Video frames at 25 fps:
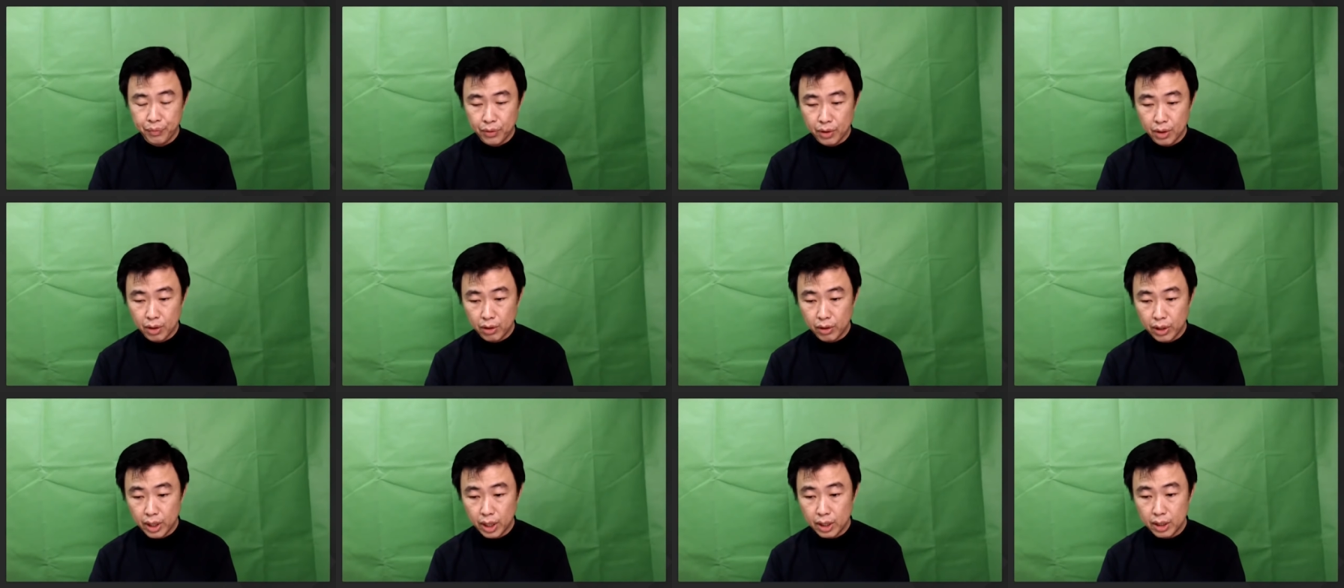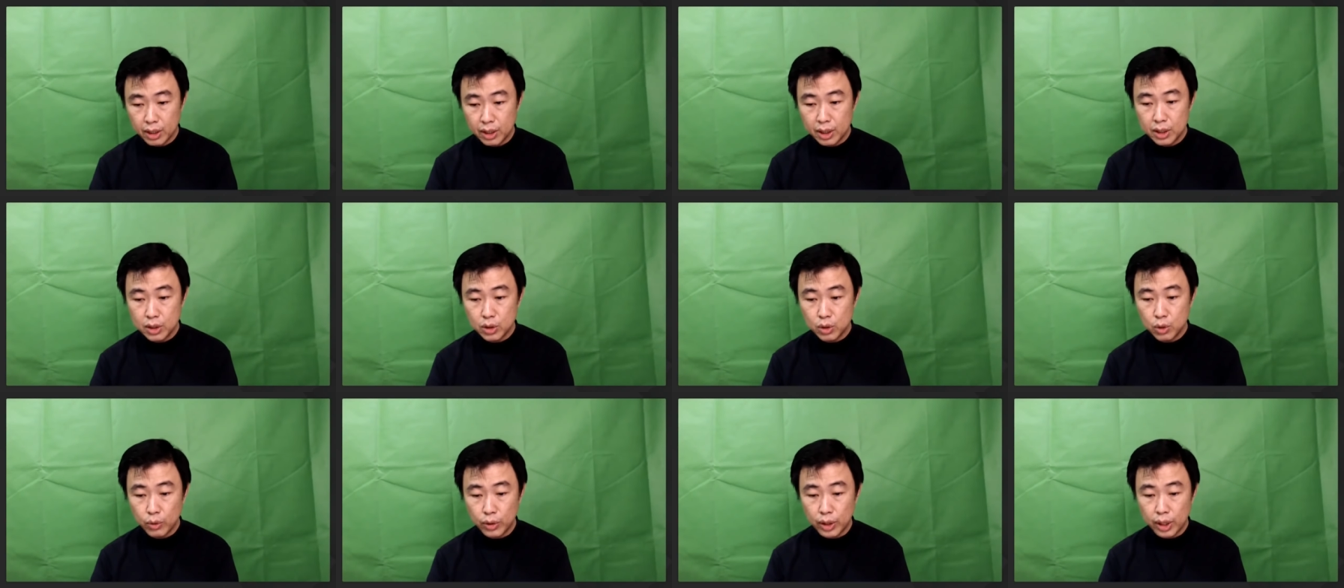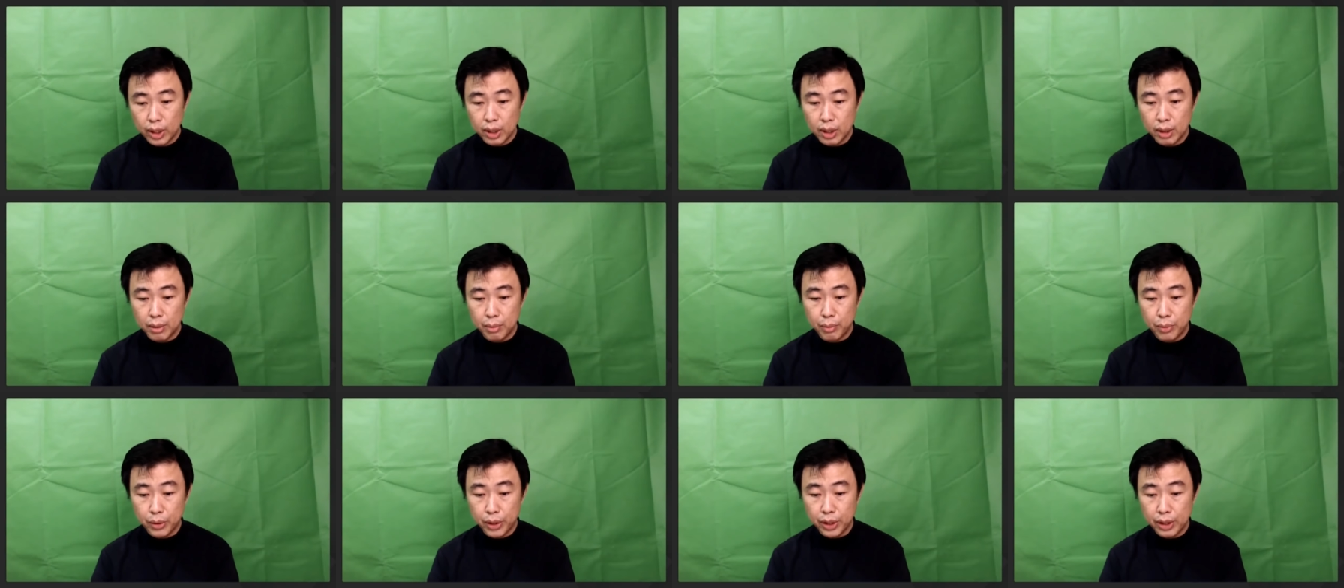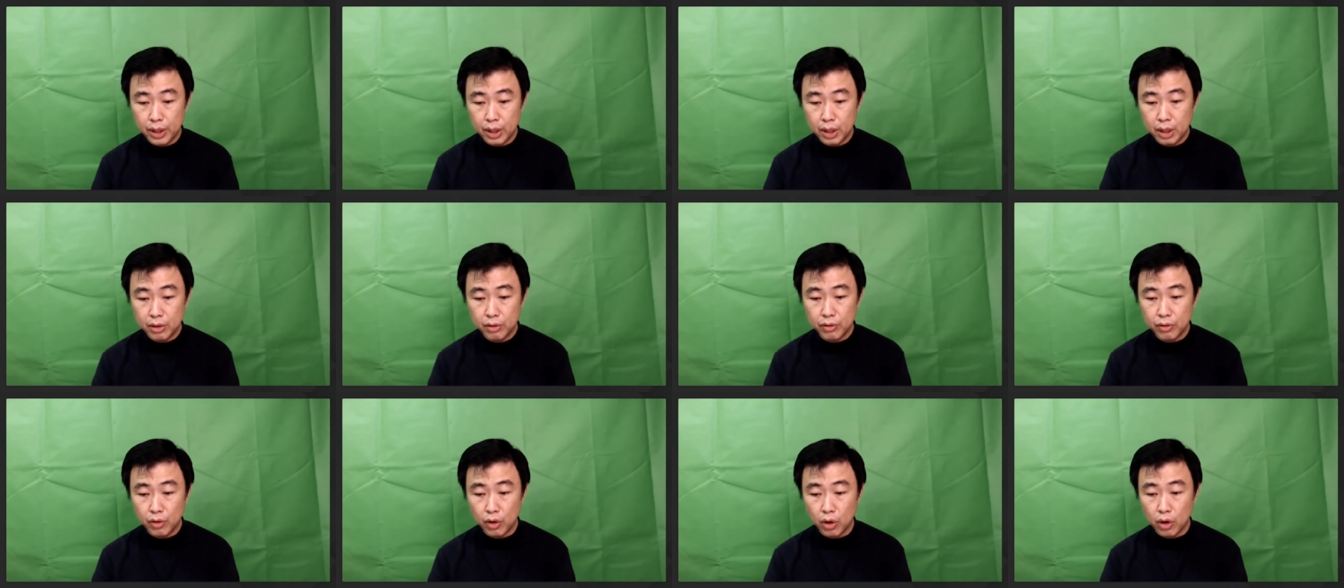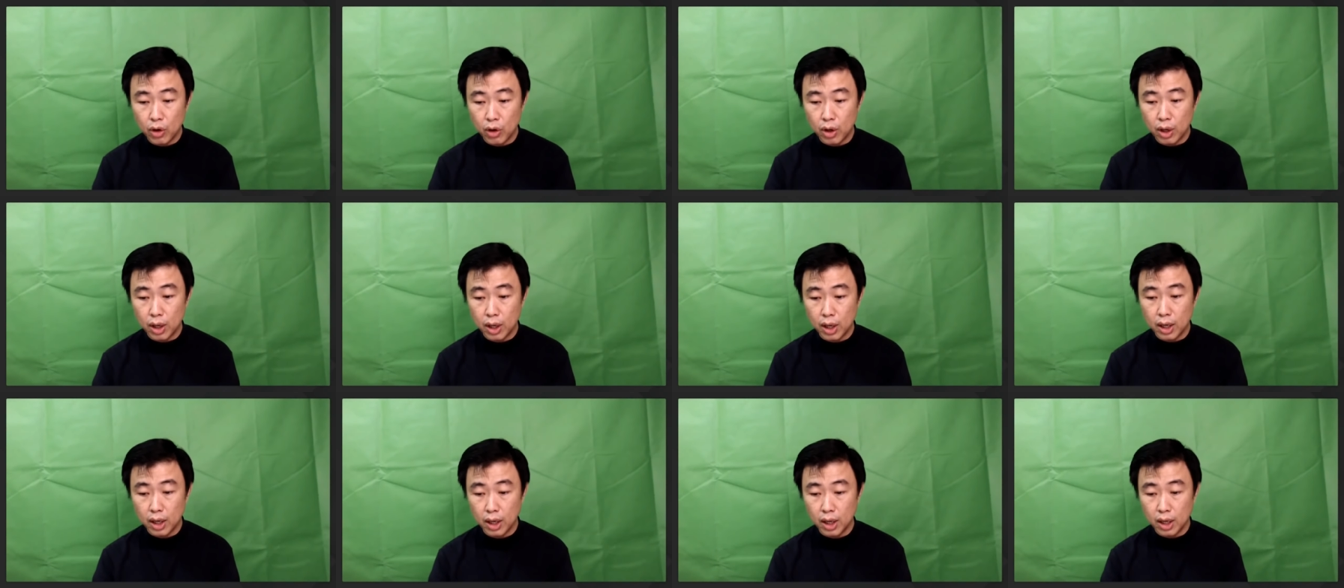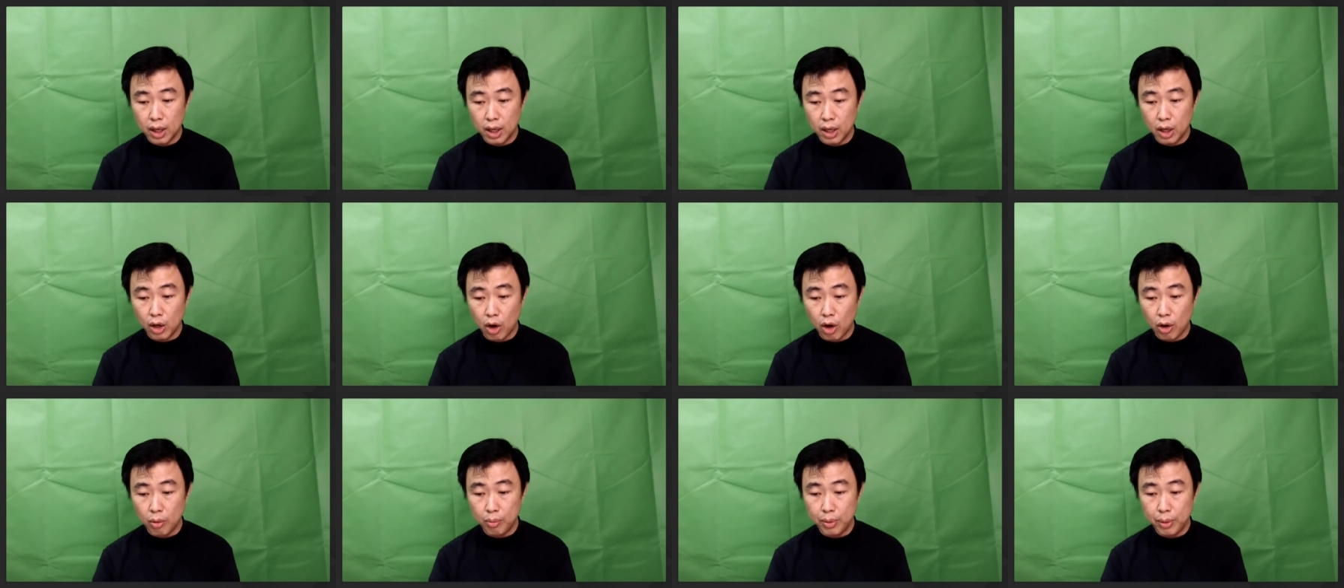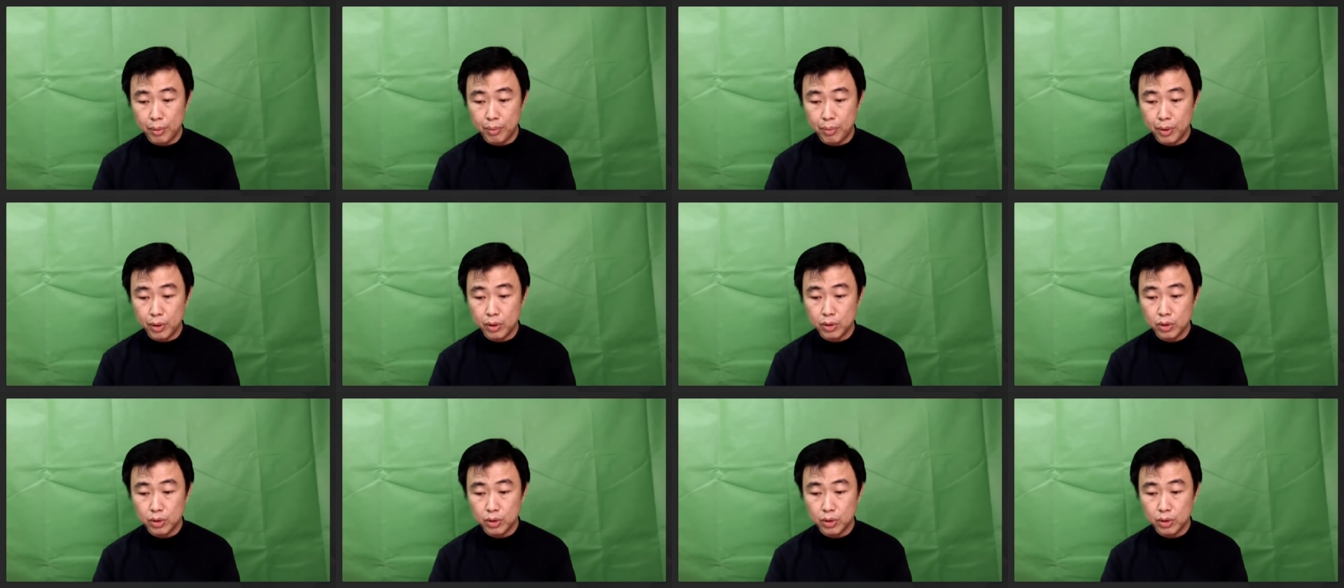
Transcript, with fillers: Okay, it does create a breather for uh, a lot of people.